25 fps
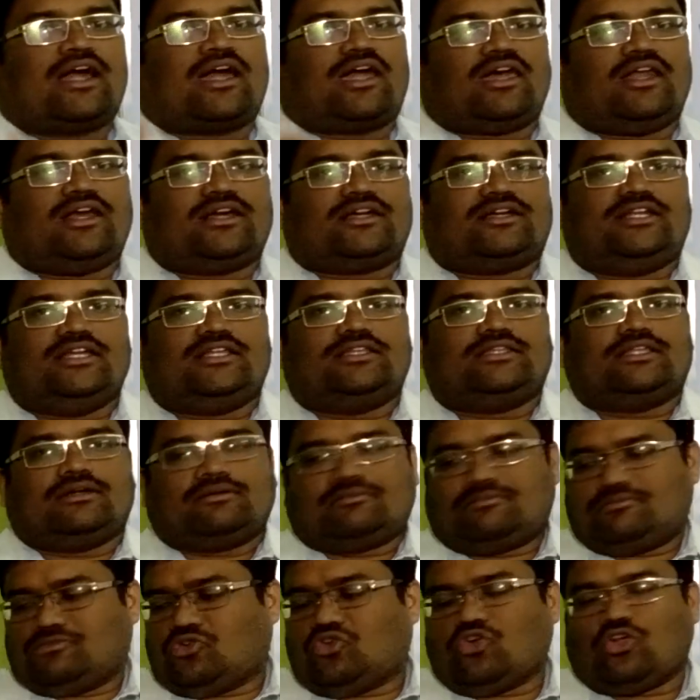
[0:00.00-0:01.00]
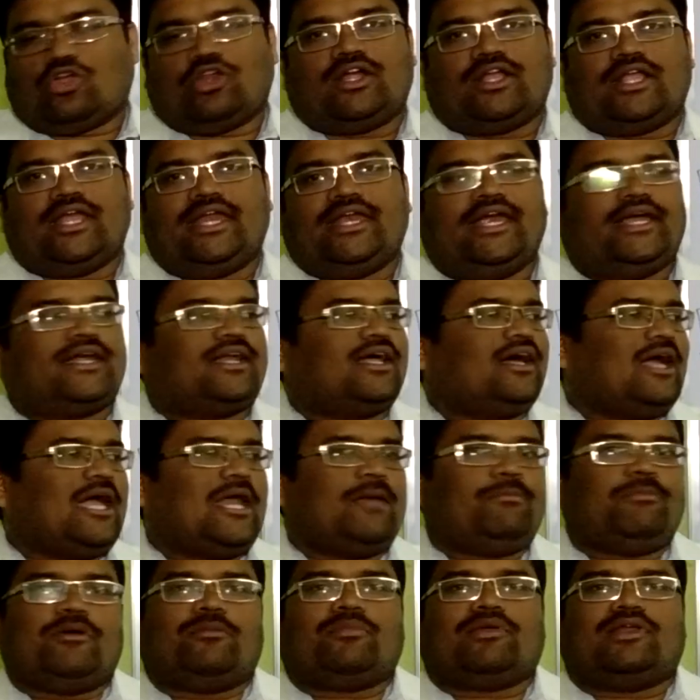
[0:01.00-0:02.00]
connecting the corona radiata
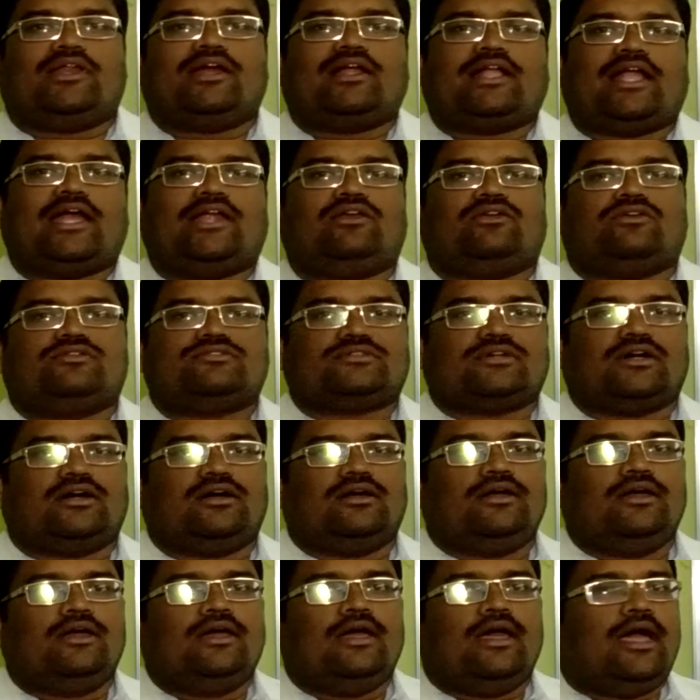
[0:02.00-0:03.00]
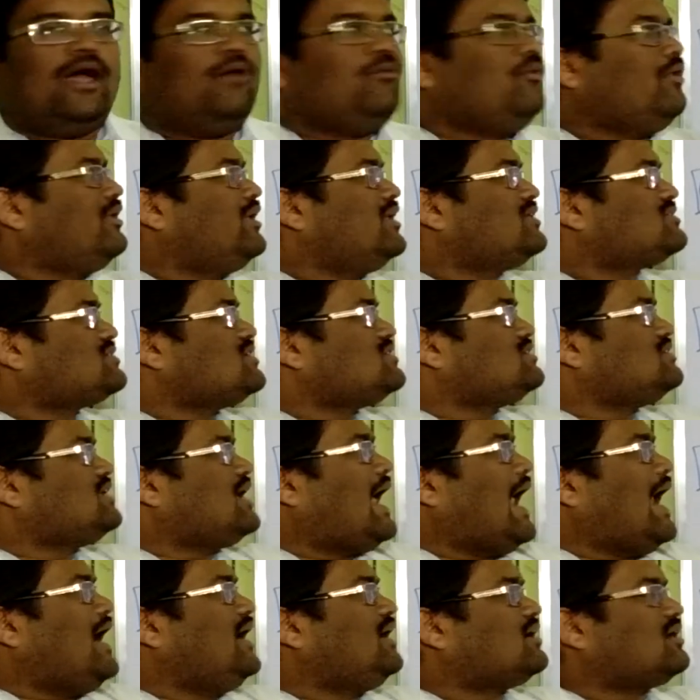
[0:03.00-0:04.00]
and membrana granulosa. We will discuss the
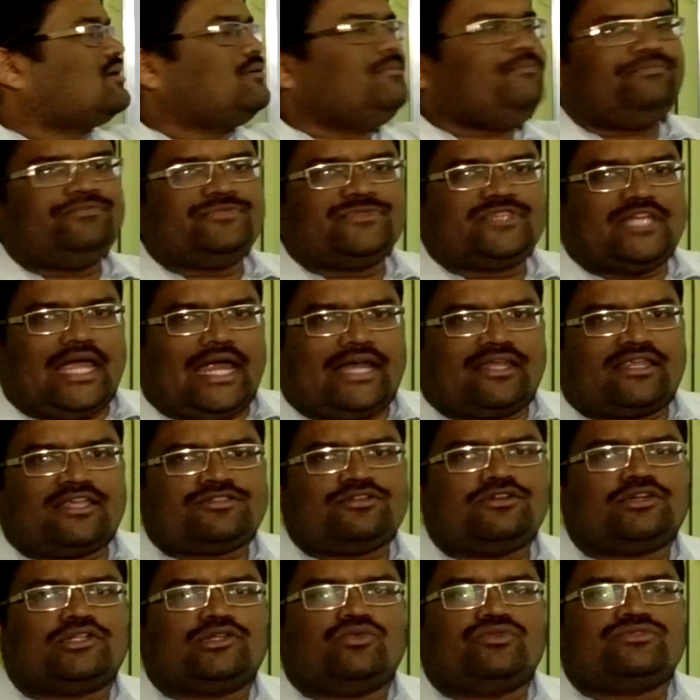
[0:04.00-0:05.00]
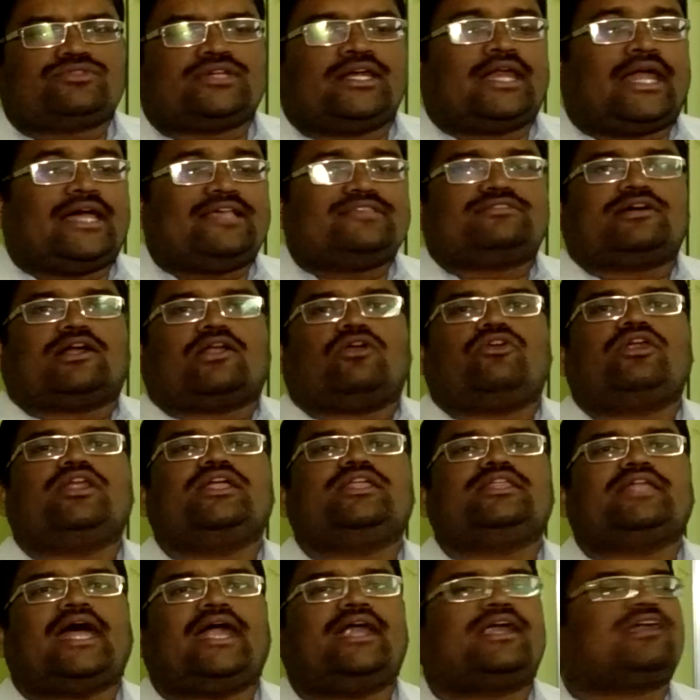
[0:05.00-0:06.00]
antrum adjacent to the oocyte, and
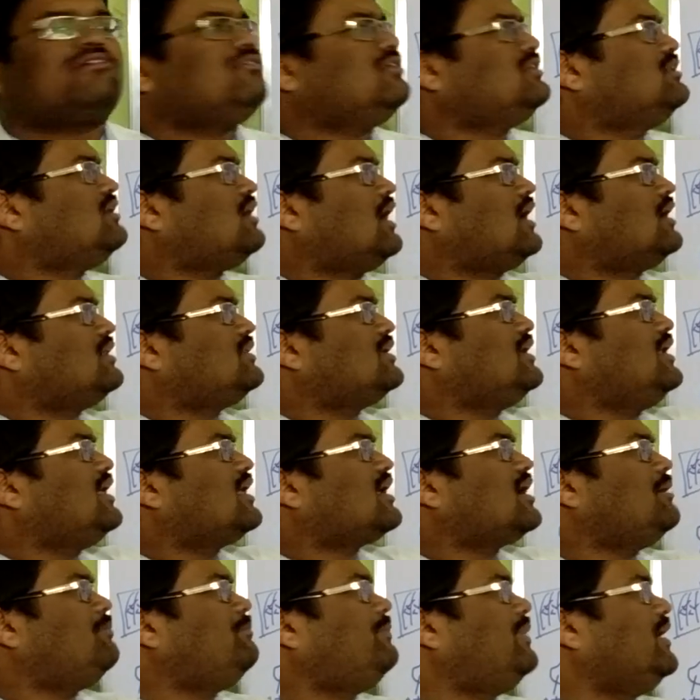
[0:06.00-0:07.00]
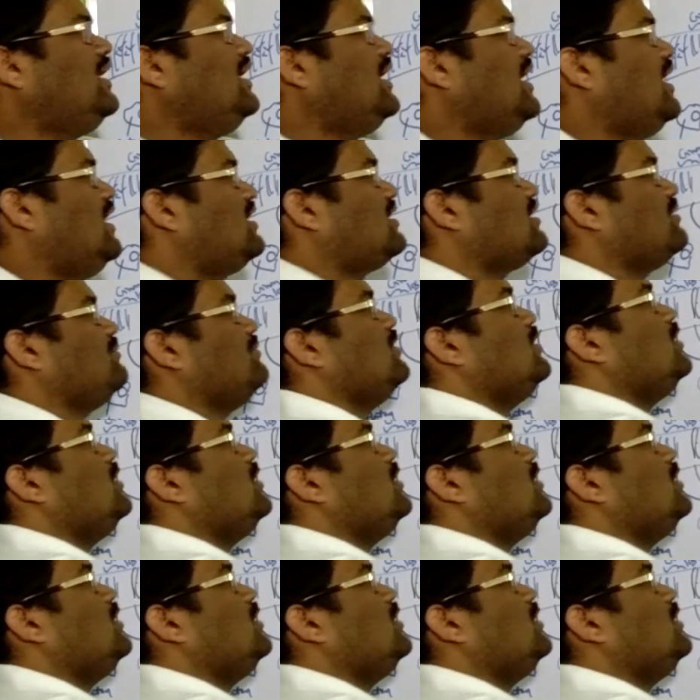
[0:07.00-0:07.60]
surrounding the antrum is the another layer, periantrum.